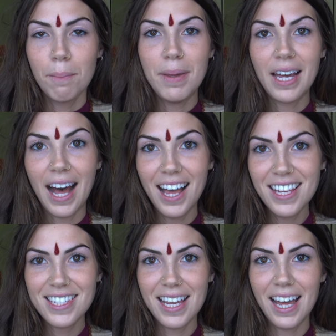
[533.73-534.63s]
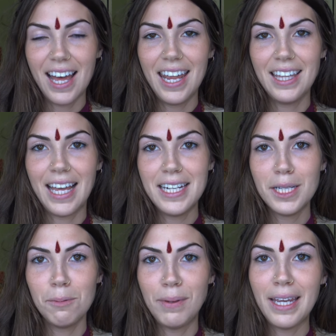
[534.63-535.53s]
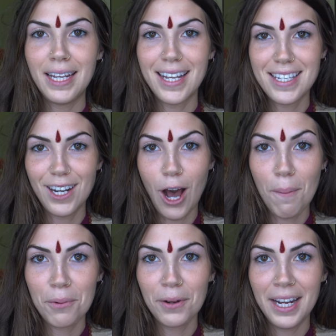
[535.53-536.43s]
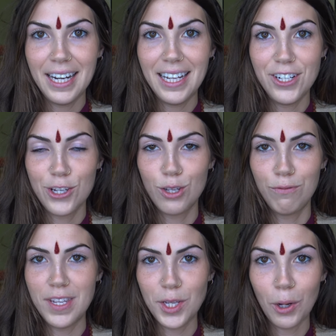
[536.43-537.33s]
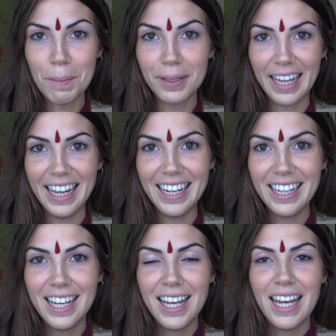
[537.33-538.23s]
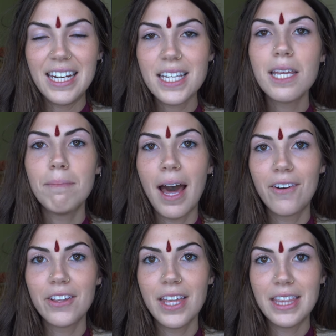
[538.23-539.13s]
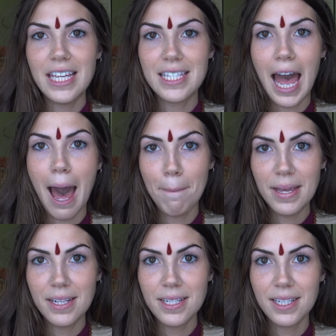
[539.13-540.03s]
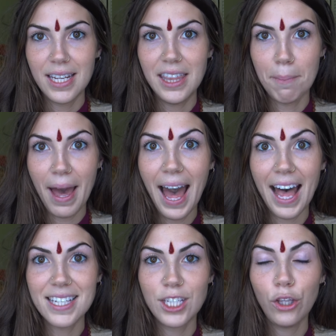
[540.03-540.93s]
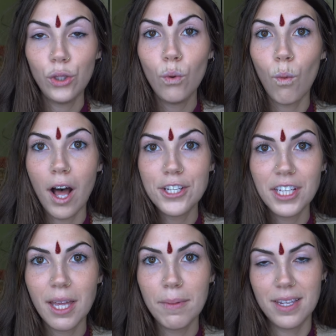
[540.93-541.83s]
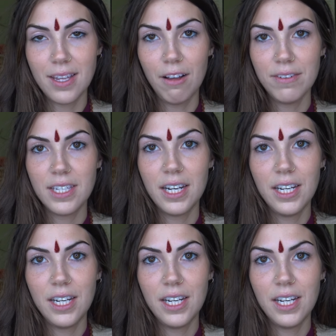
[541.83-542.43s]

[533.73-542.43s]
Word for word: because an enlightened being doesn't operate in just a physical plane, it doesn't matter that these happened in the past. You watching them itself is an